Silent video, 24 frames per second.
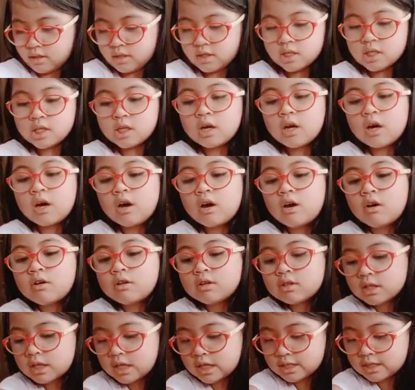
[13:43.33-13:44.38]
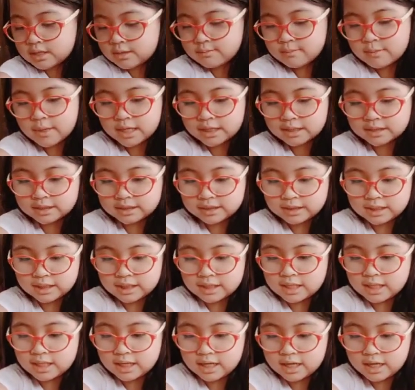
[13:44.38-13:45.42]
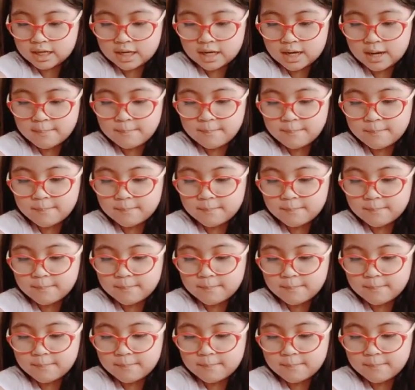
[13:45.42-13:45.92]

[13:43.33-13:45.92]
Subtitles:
So let's mix it up.